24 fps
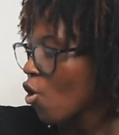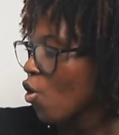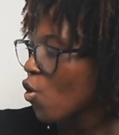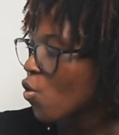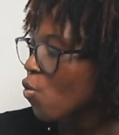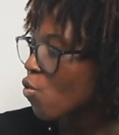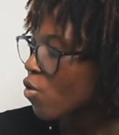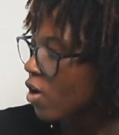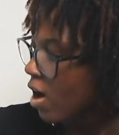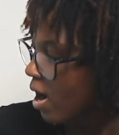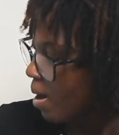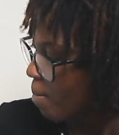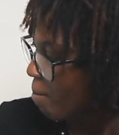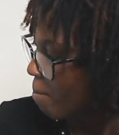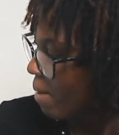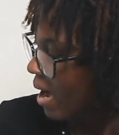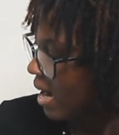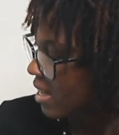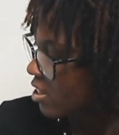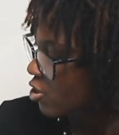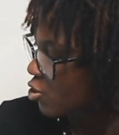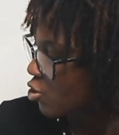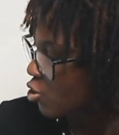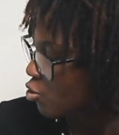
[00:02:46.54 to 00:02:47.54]
who come
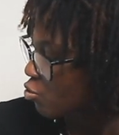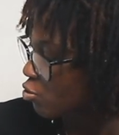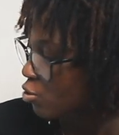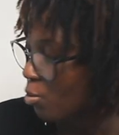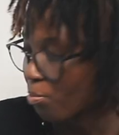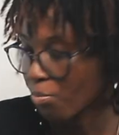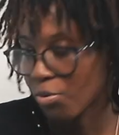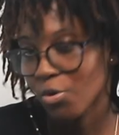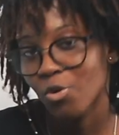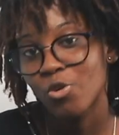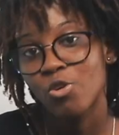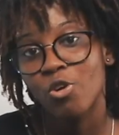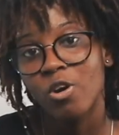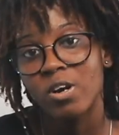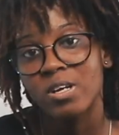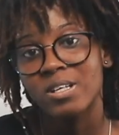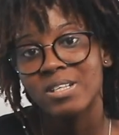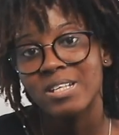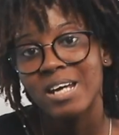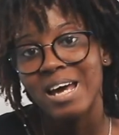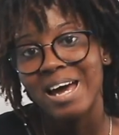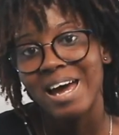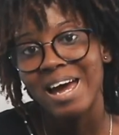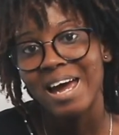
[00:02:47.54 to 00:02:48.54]
back to use your
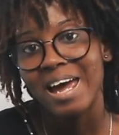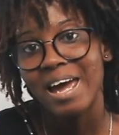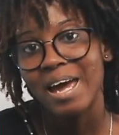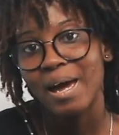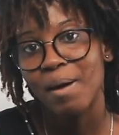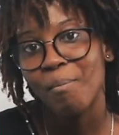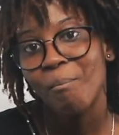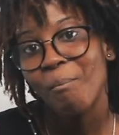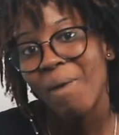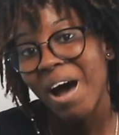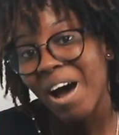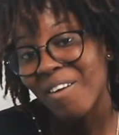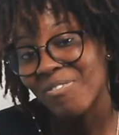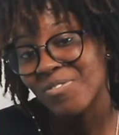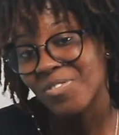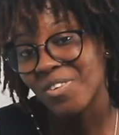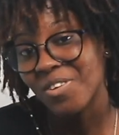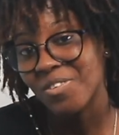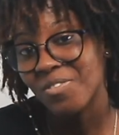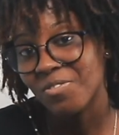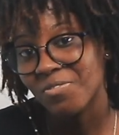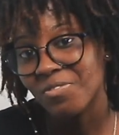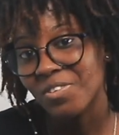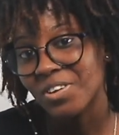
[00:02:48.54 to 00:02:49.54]
product
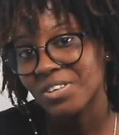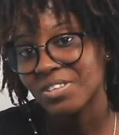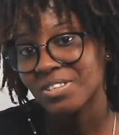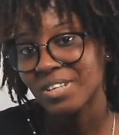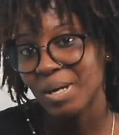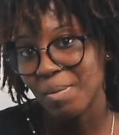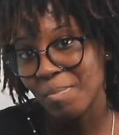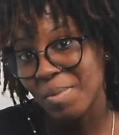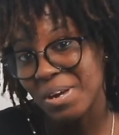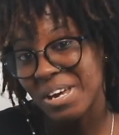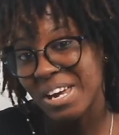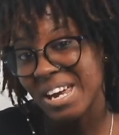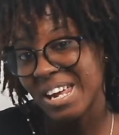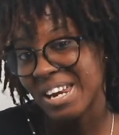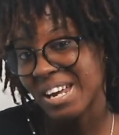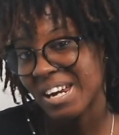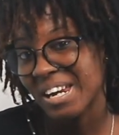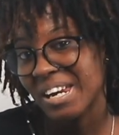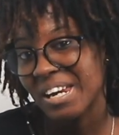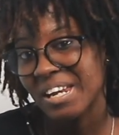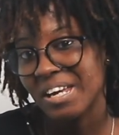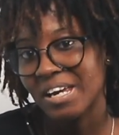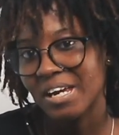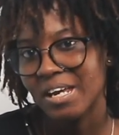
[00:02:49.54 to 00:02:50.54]
after the first time again
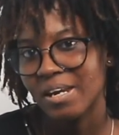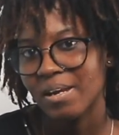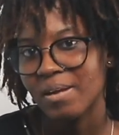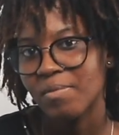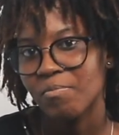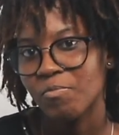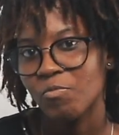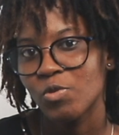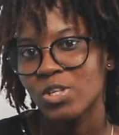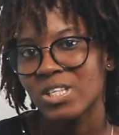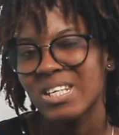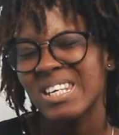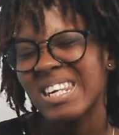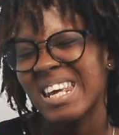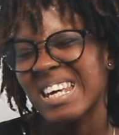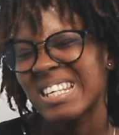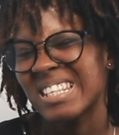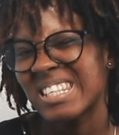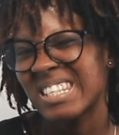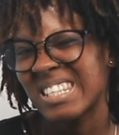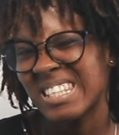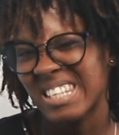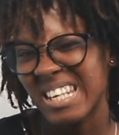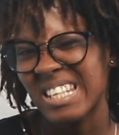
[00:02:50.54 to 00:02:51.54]
and again within a
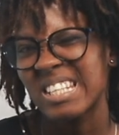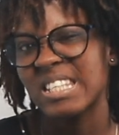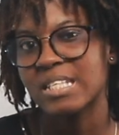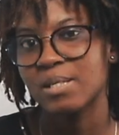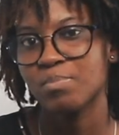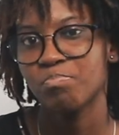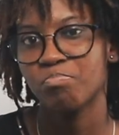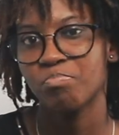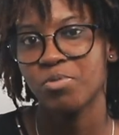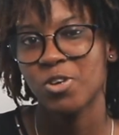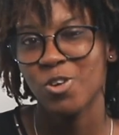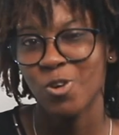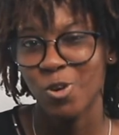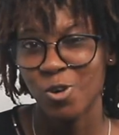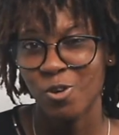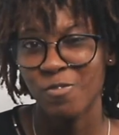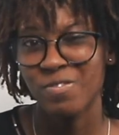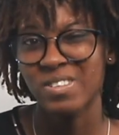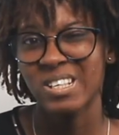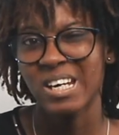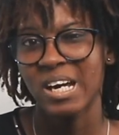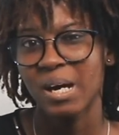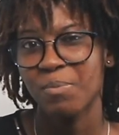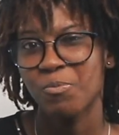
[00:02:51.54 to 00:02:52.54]
certain period
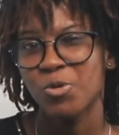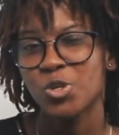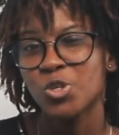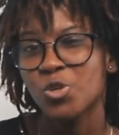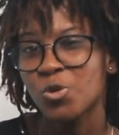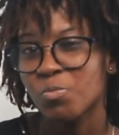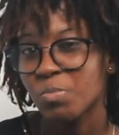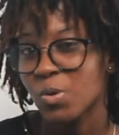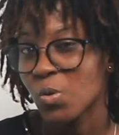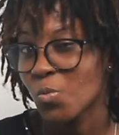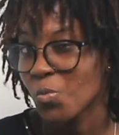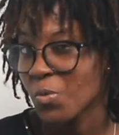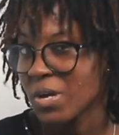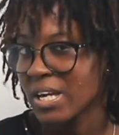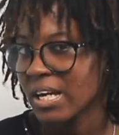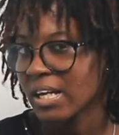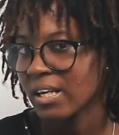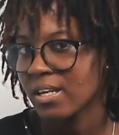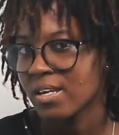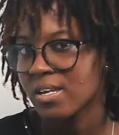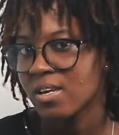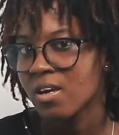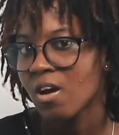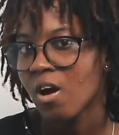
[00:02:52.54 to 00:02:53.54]
of time, which could be
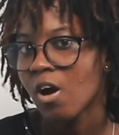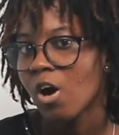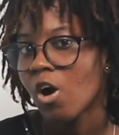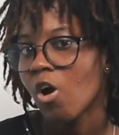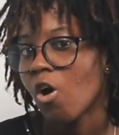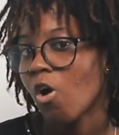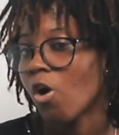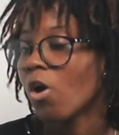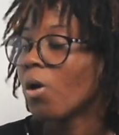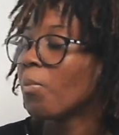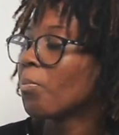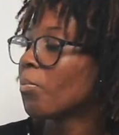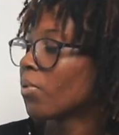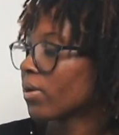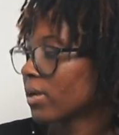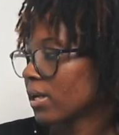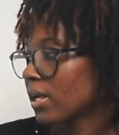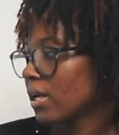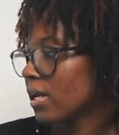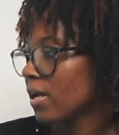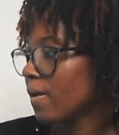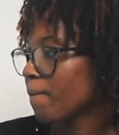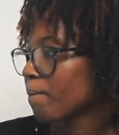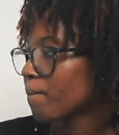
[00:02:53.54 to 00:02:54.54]
weekly or
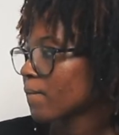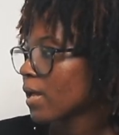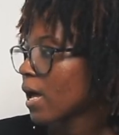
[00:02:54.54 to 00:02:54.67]
monthly.